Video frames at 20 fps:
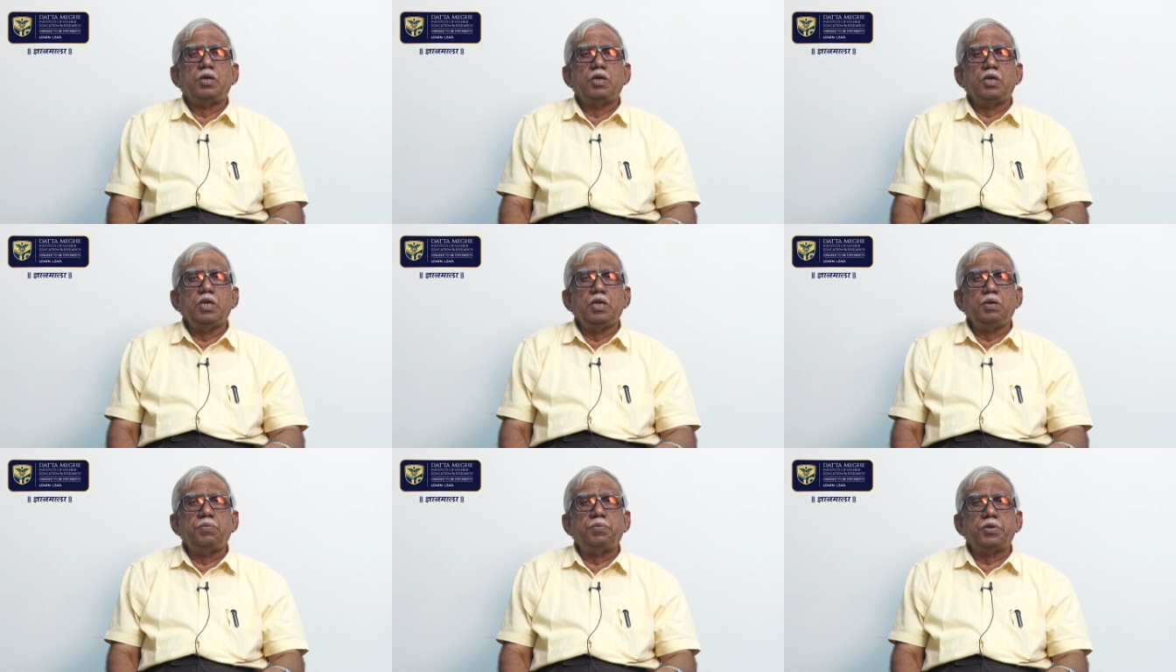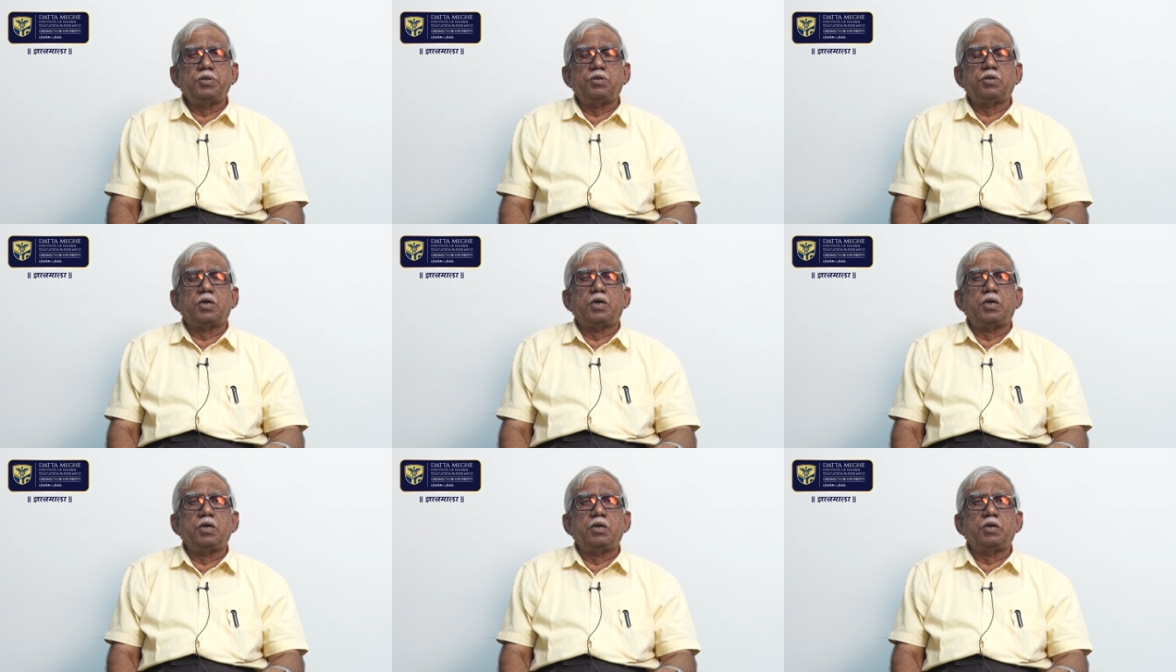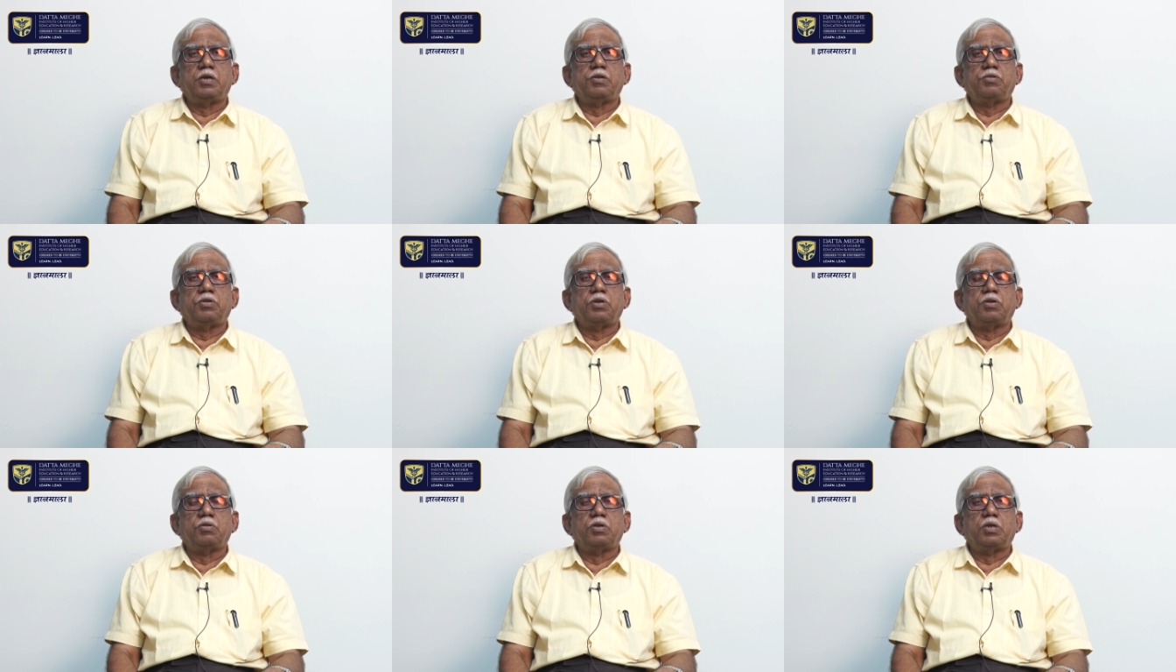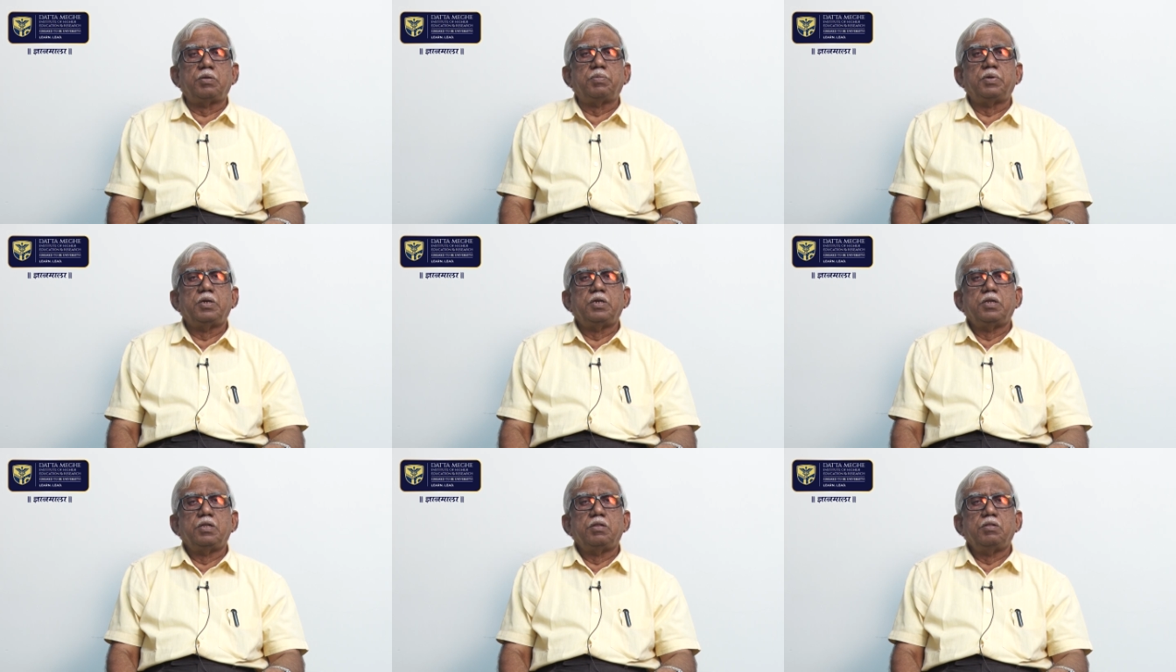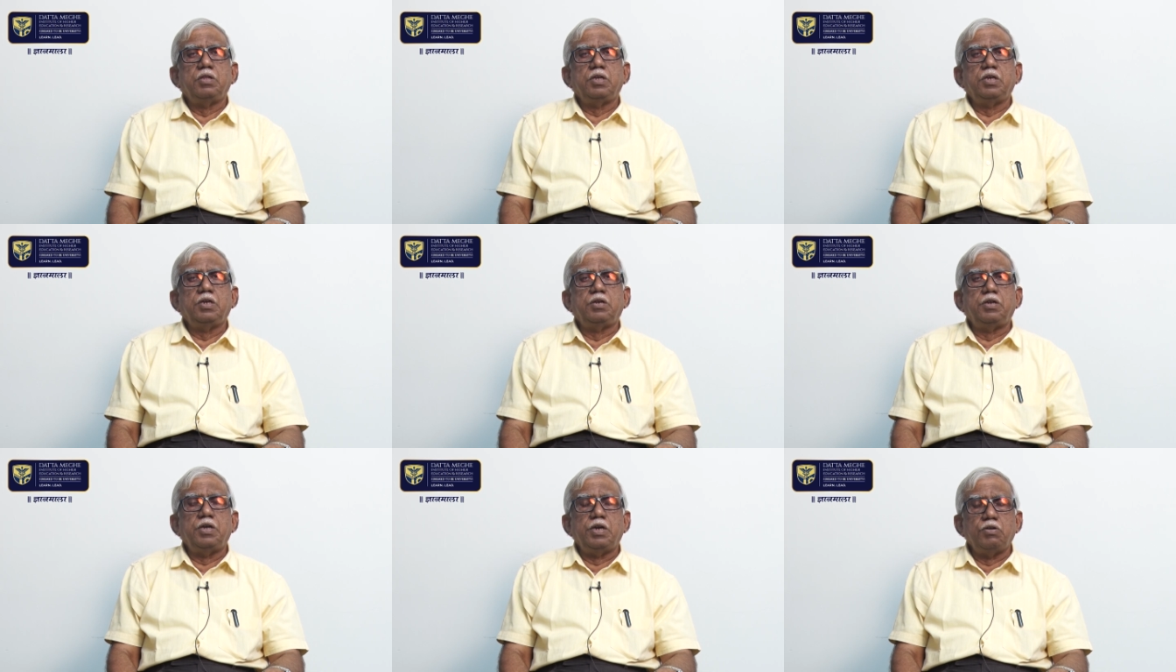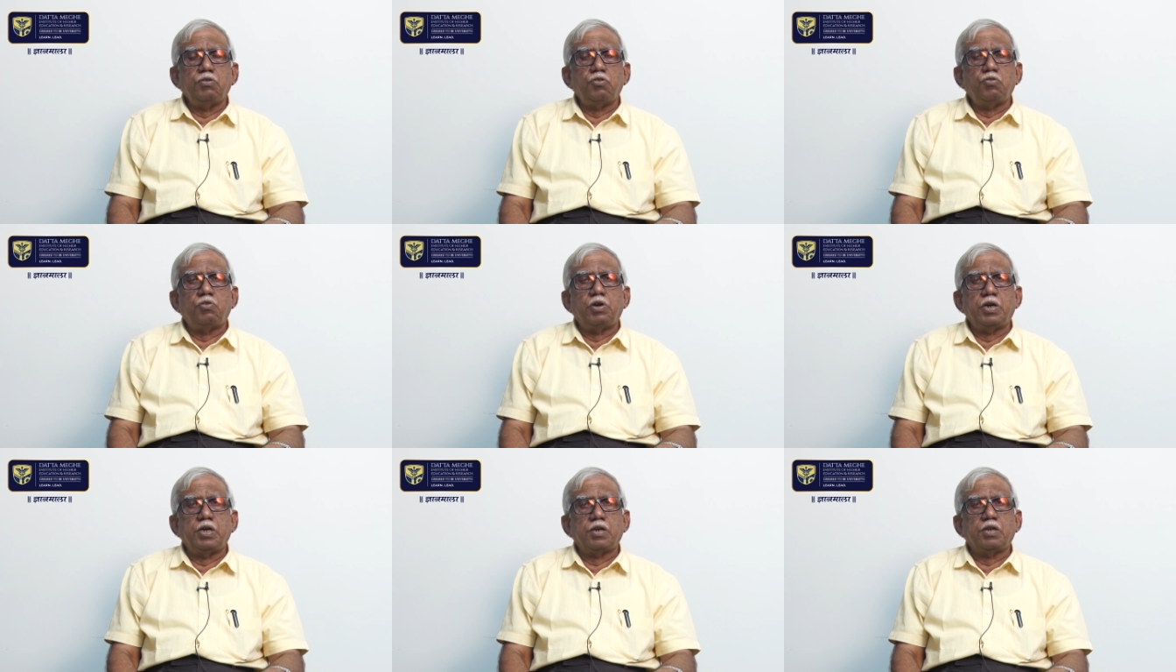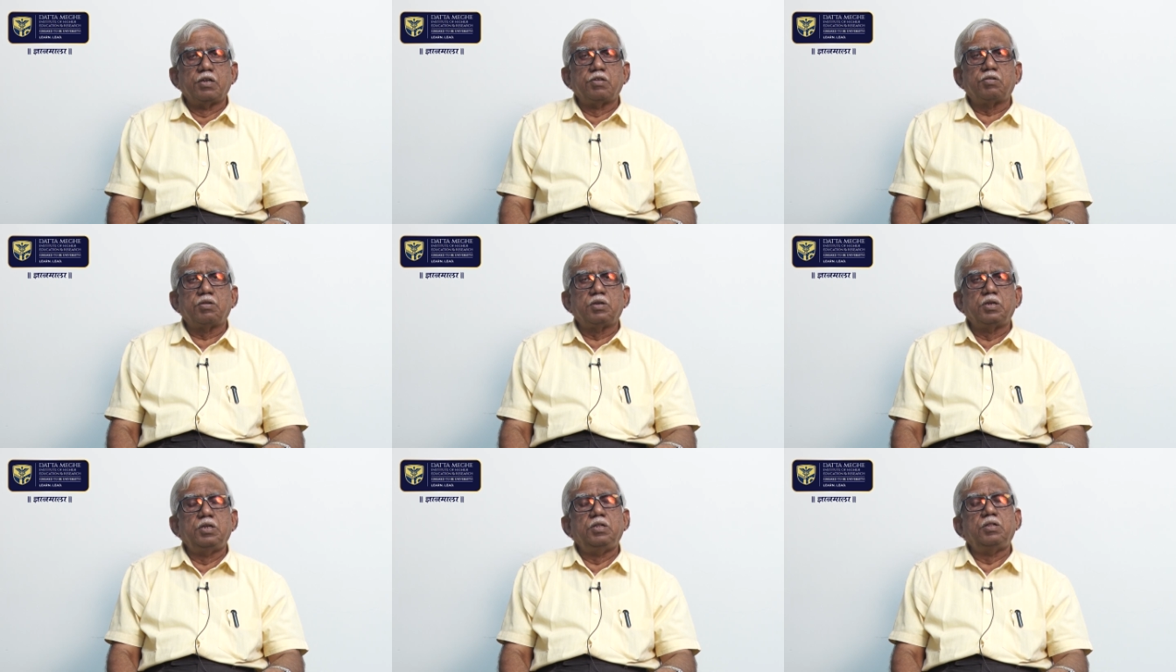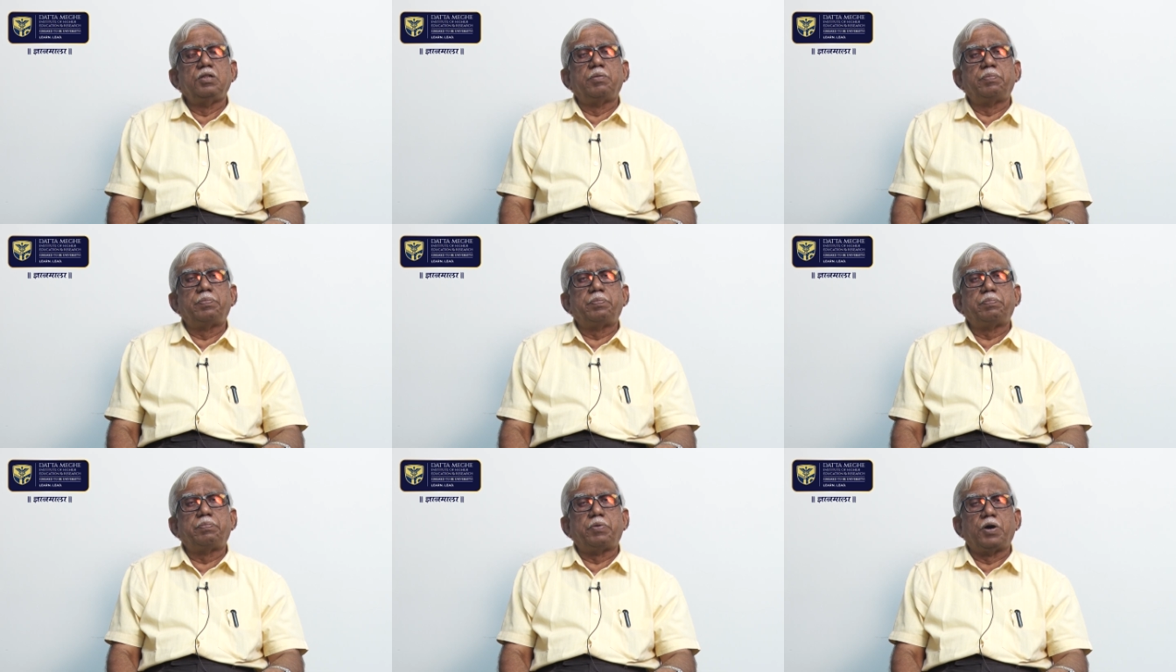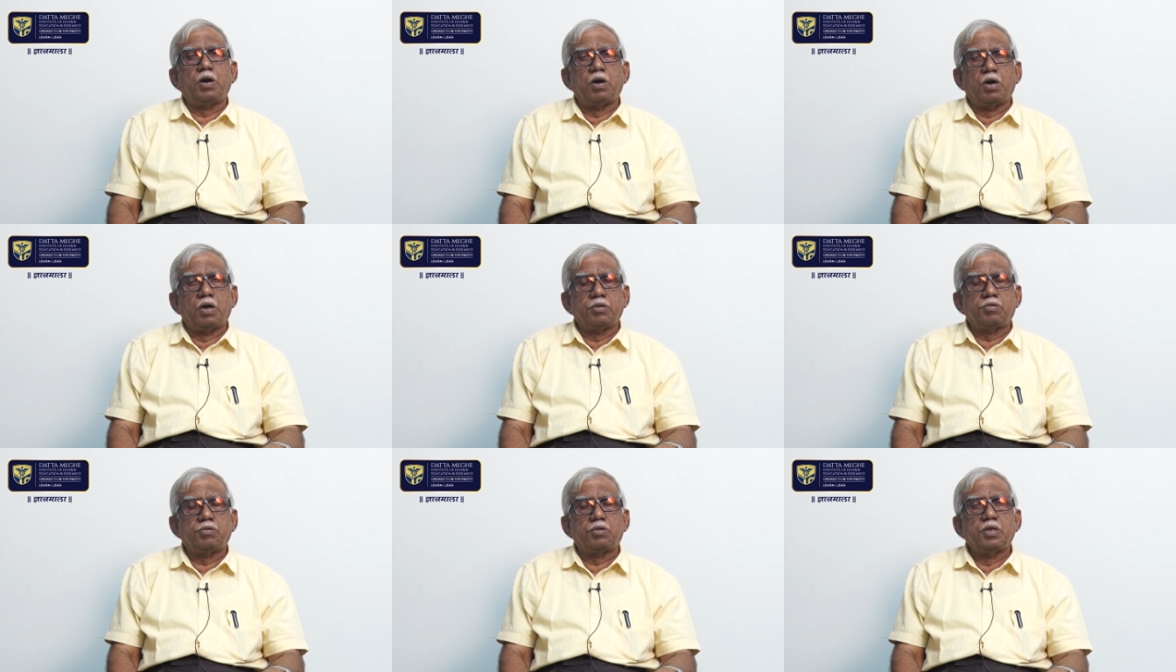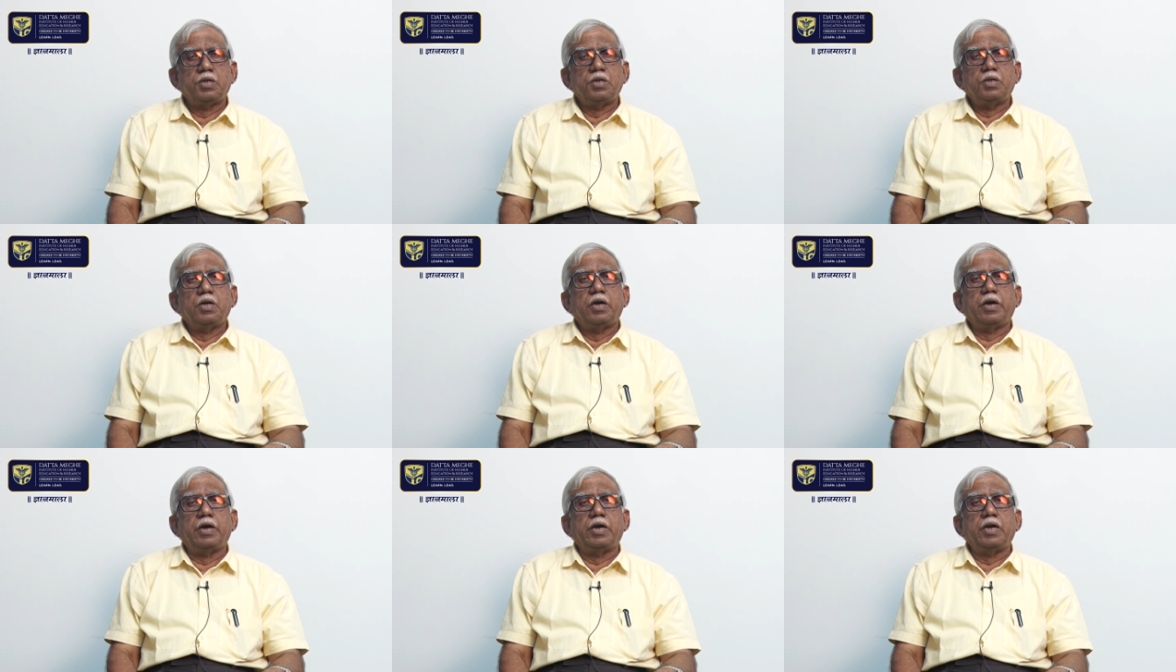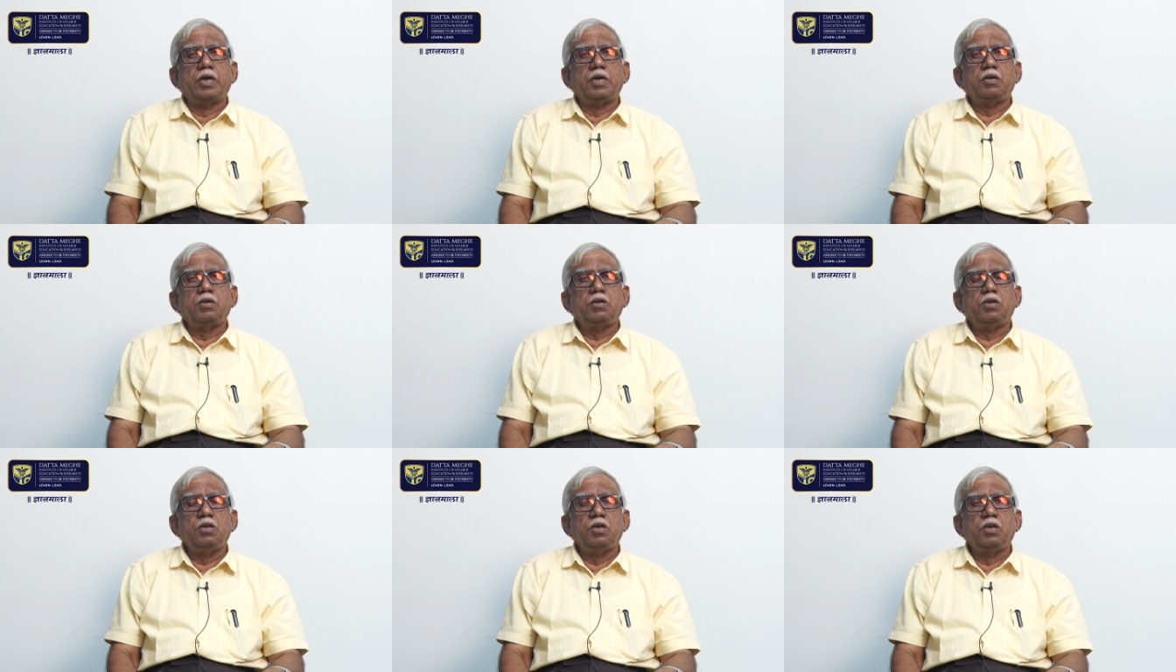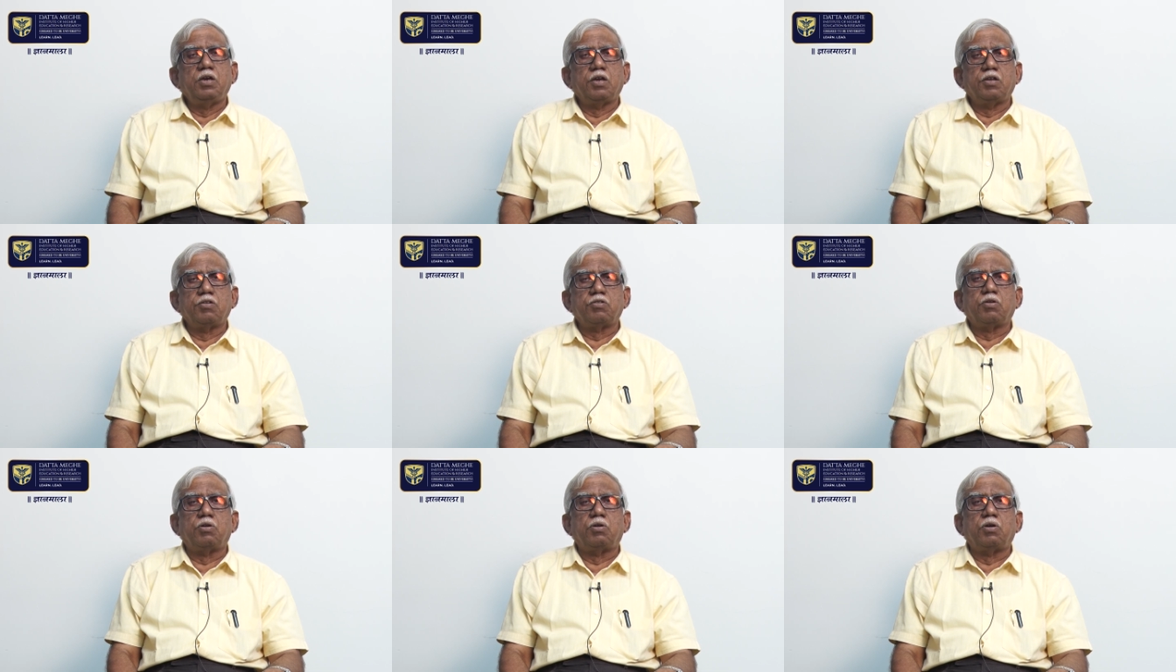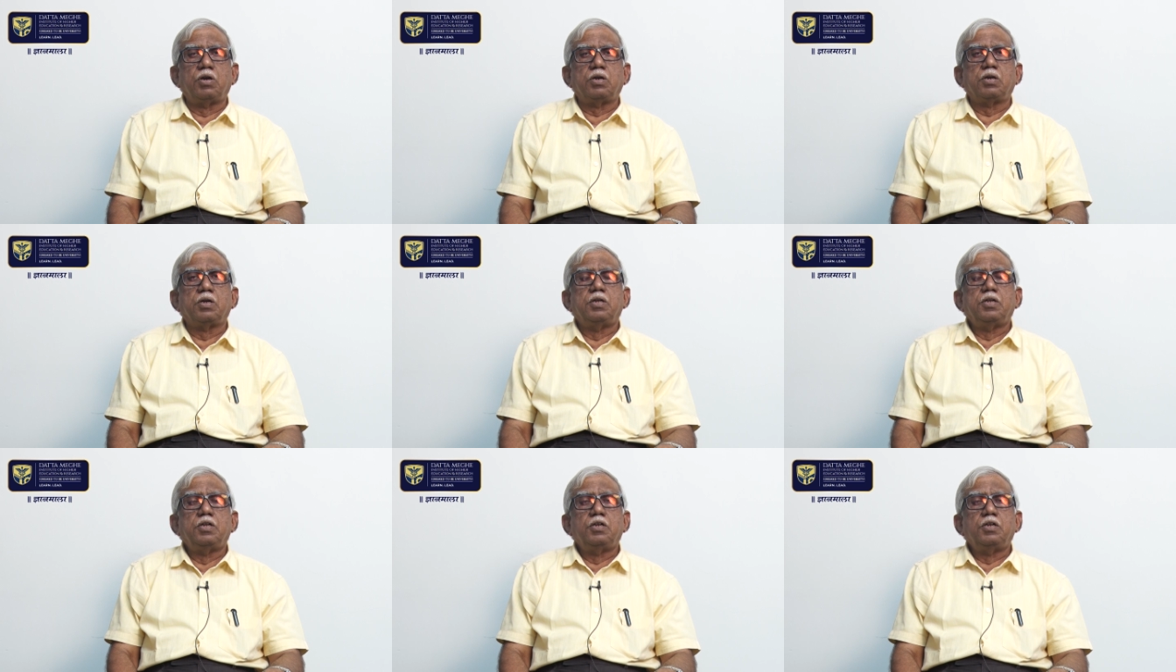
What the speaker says: If a child has developed the dengue virus in the past and he has got